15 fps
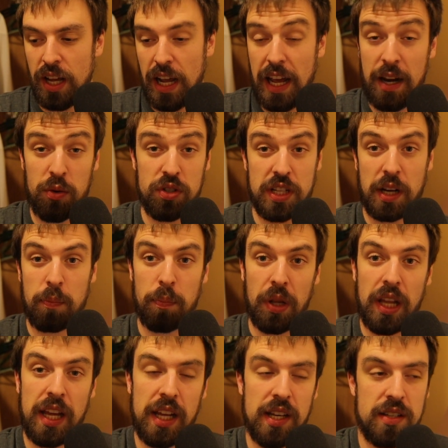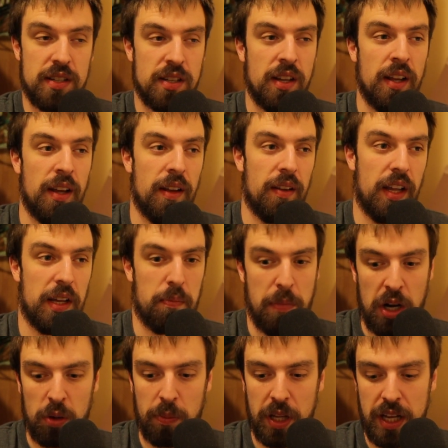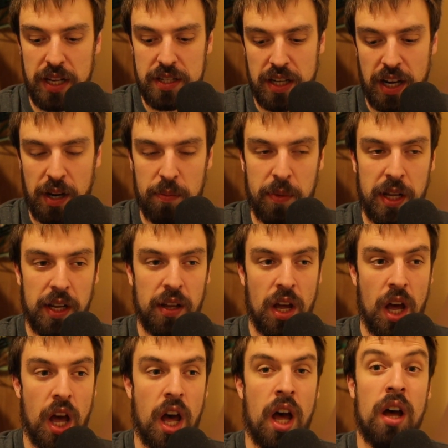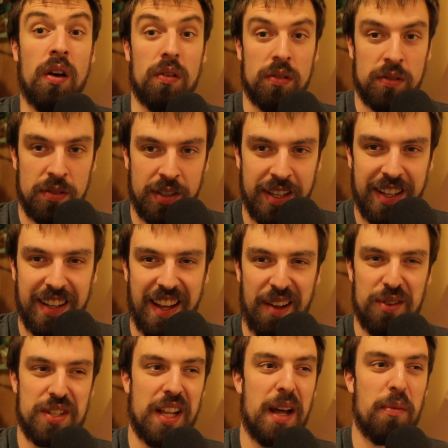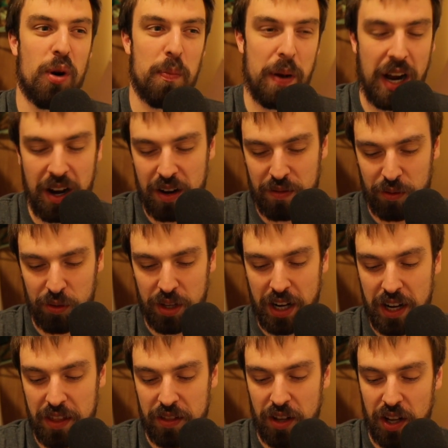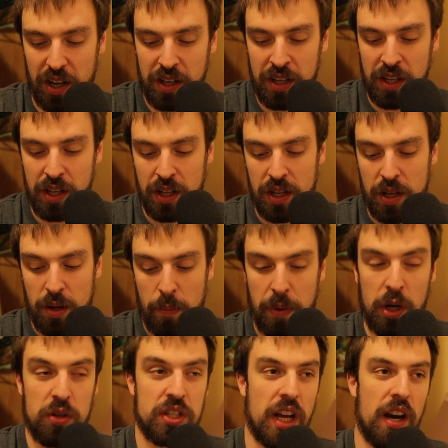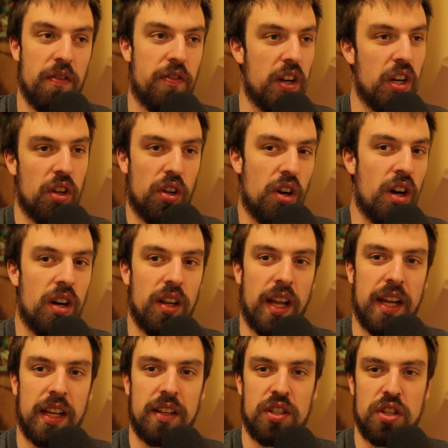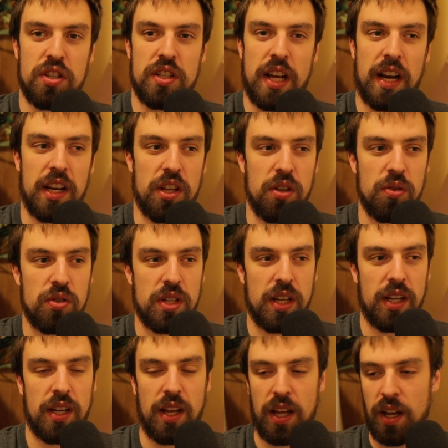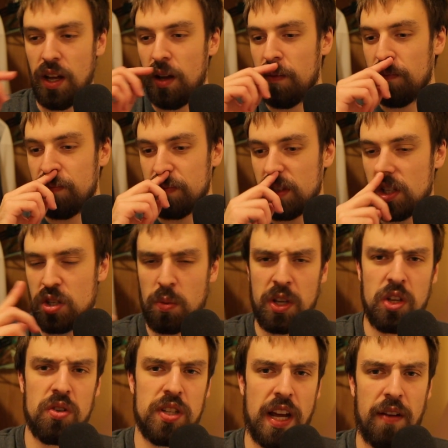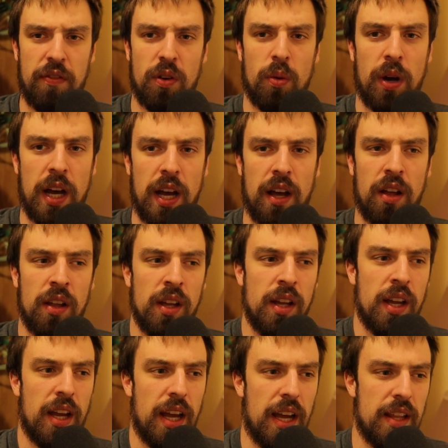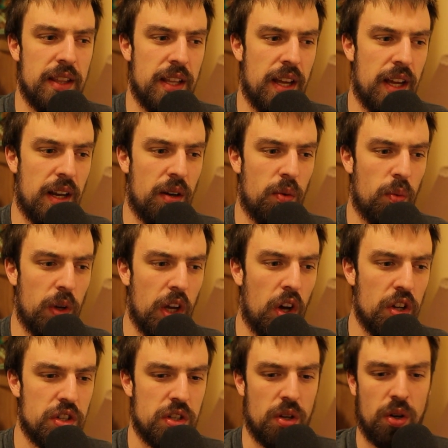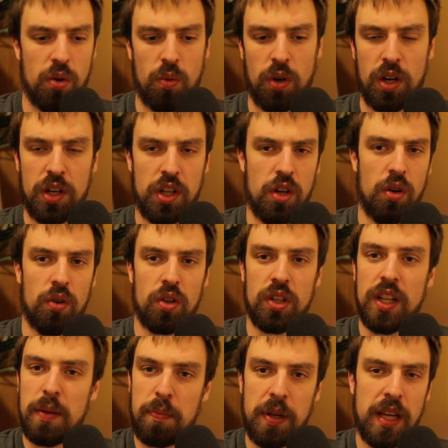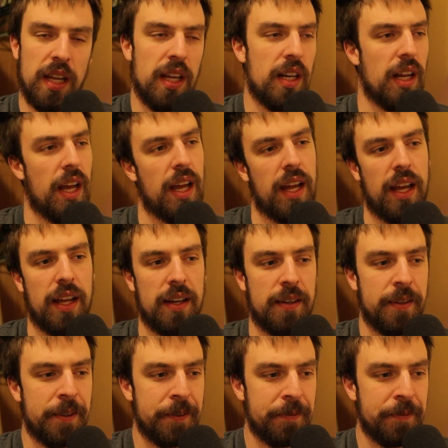And it was like blades, like metal blades. And I'm like, oh, it was a lot more powerful than I thought, but it was kind of fun to learn, like just how to use it. So we used that for a while. And then we also were, clipping and,